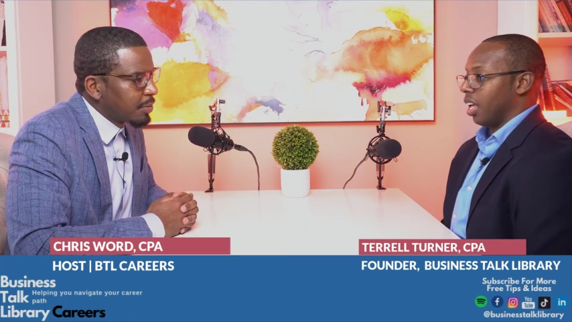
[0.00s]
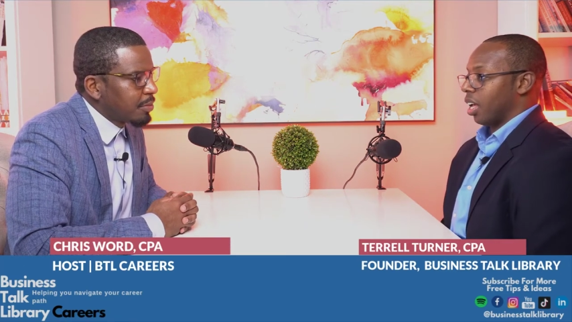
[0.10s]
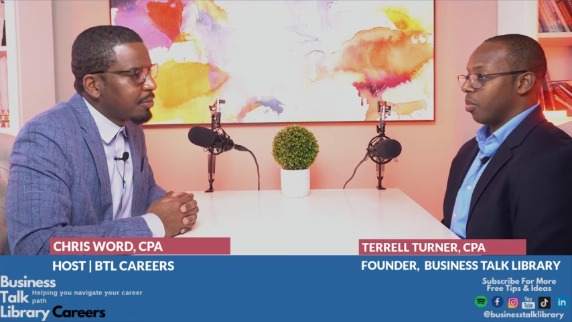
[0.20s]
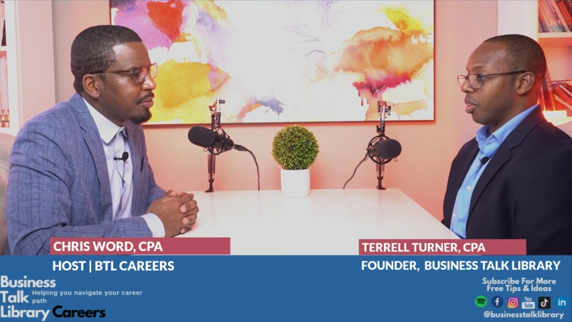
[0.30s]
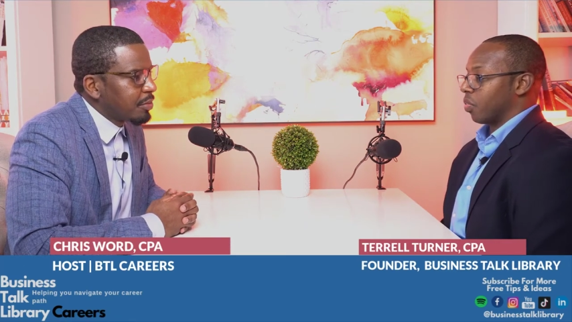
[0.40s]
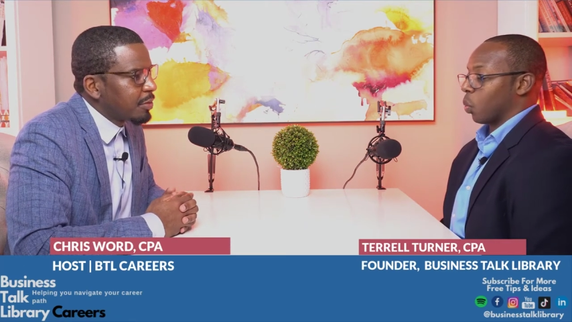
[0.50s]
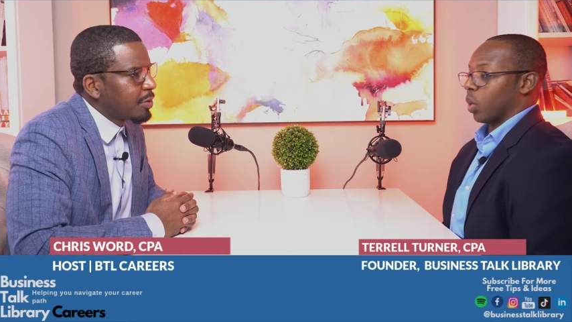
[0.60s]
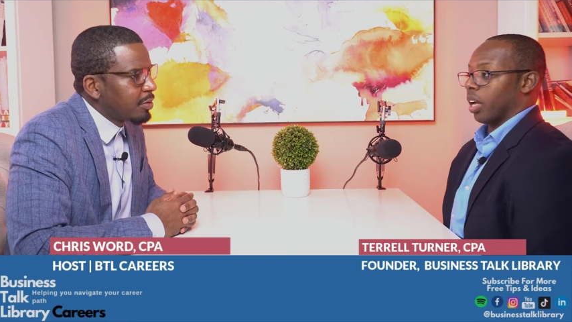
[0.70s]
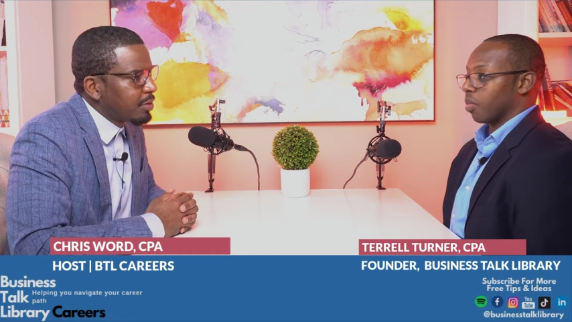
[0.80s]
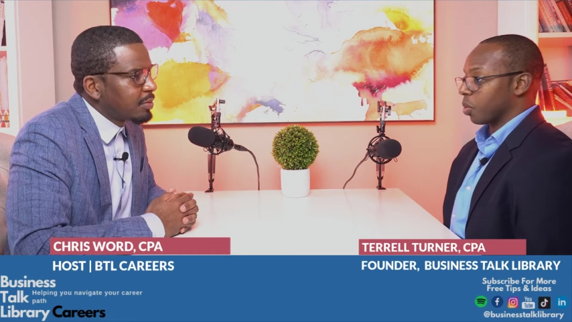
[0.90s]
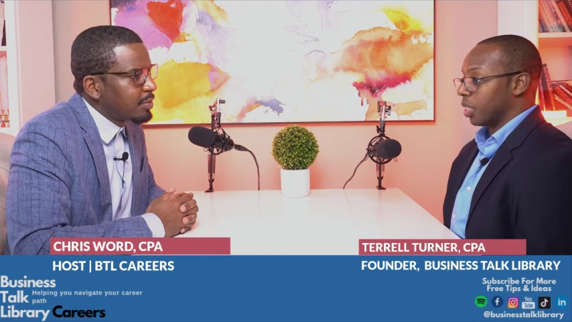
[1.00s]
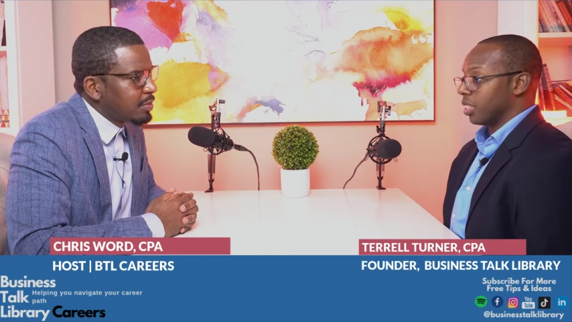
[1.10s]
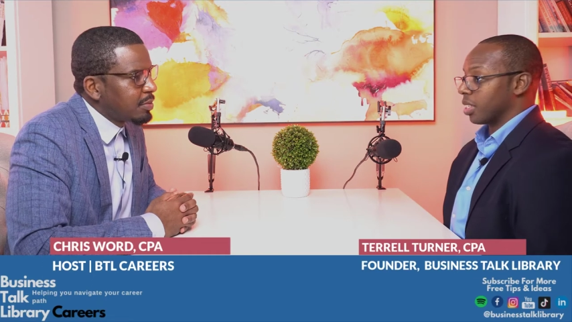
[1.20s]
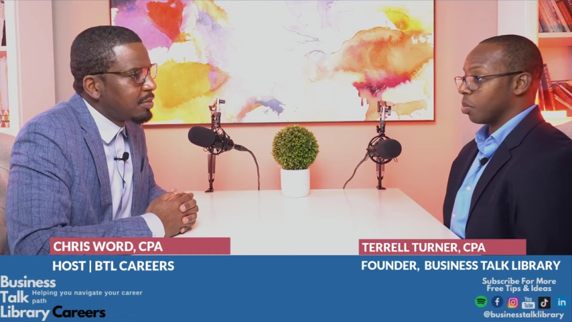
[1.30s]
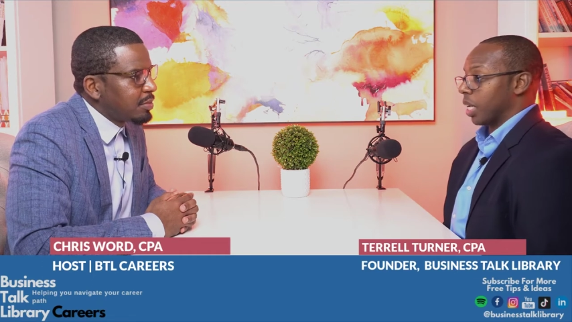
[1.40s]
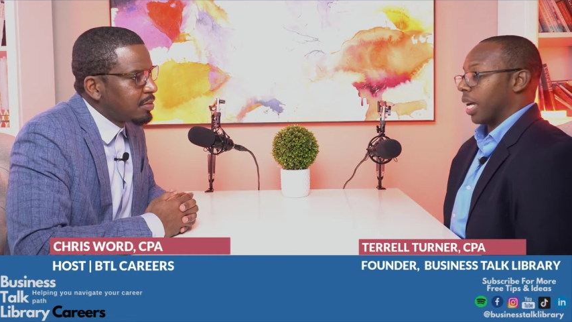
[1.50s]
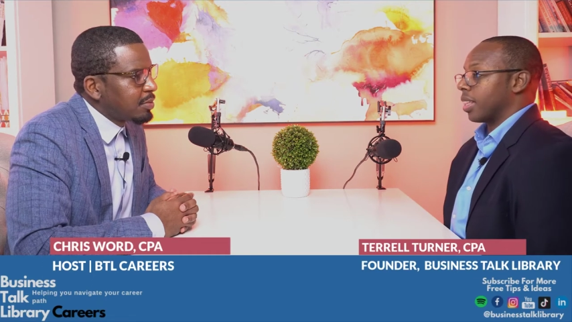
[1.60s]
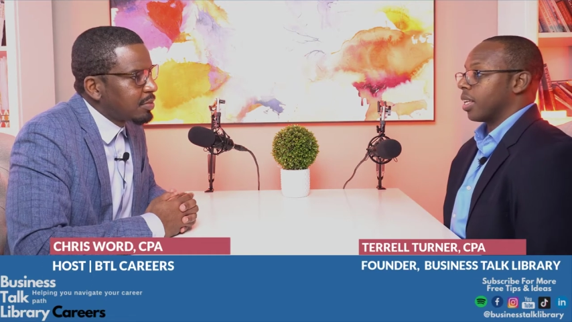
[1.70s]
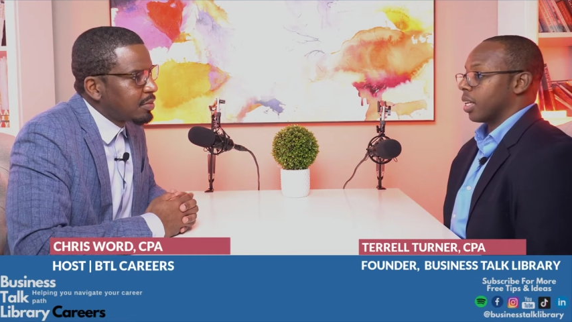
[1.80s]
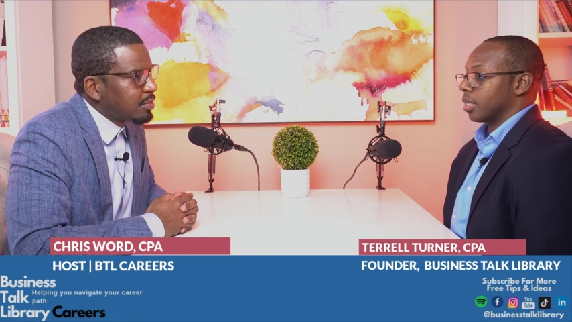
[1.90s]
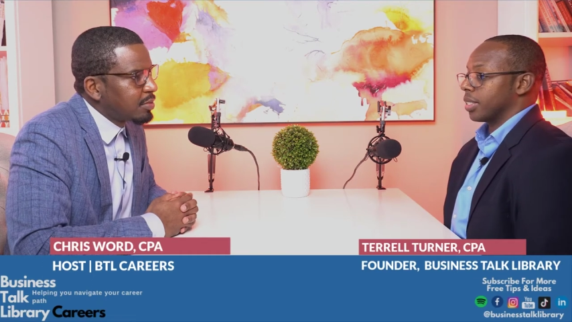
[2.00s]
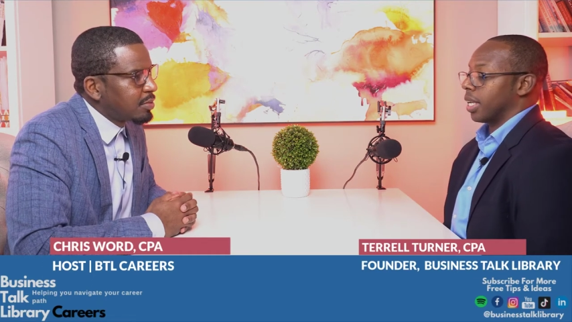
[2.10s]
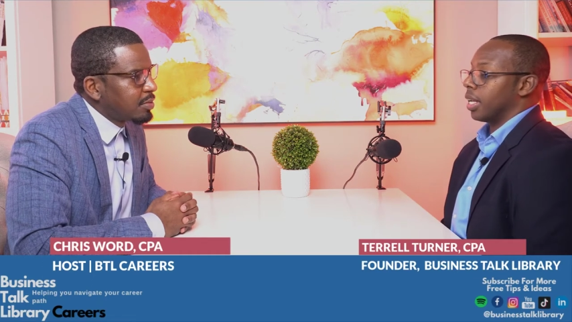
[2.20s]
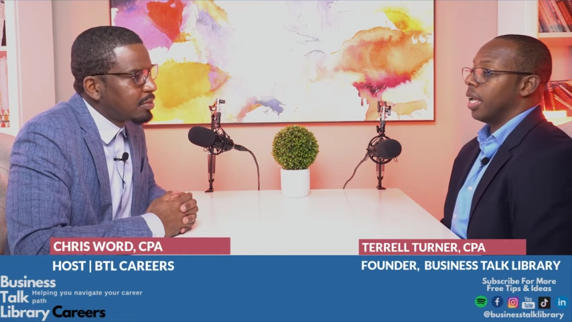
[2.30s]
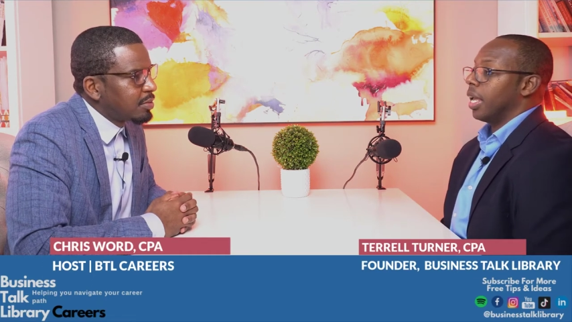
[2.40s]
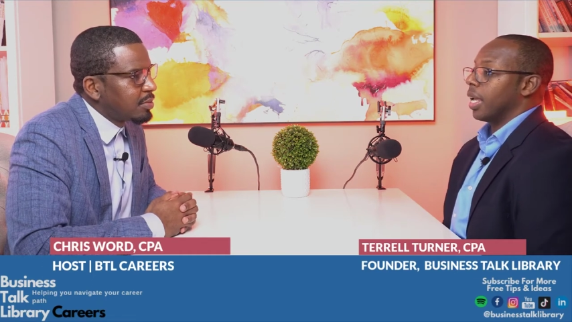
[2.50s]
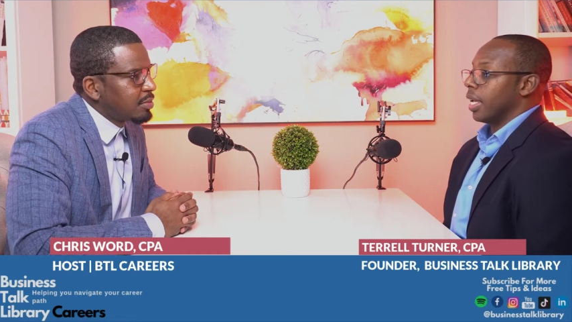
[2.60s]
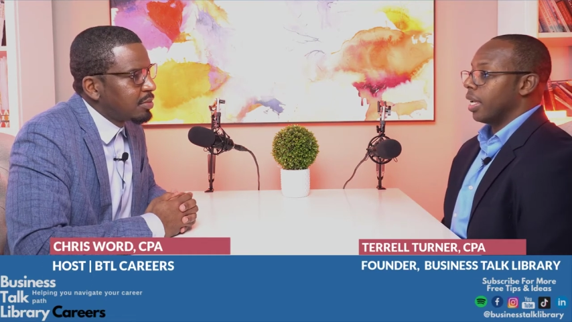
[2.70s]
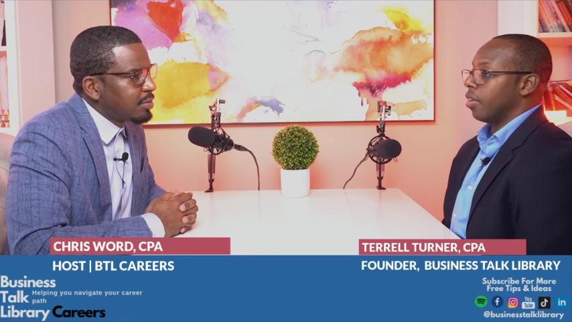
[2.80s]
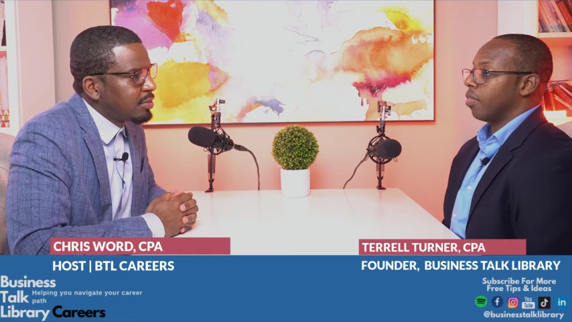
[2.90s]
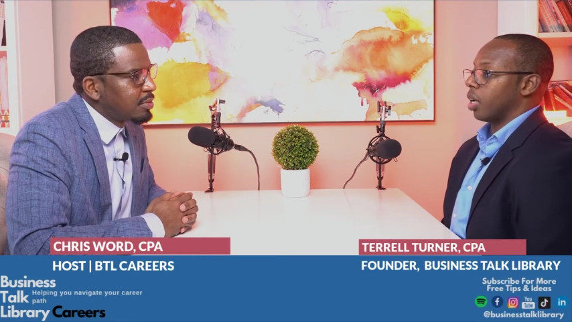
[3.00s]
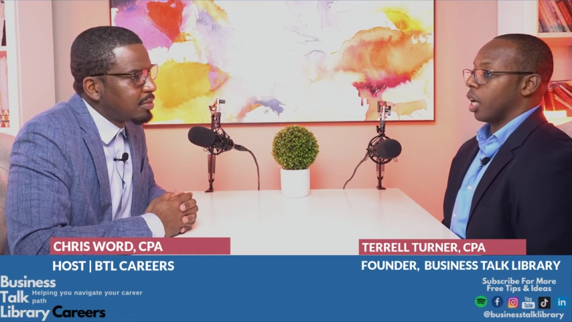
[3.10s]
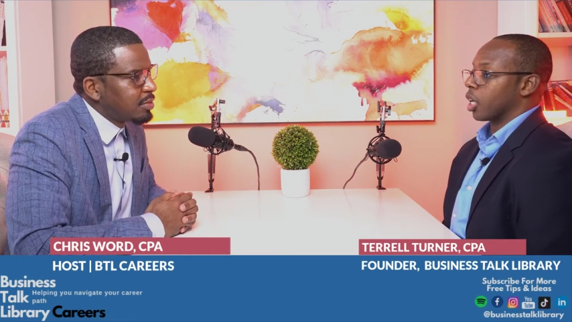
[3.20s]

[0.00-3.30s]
Speaker 1: I mean, for whatever reason. But I think, like I said, if a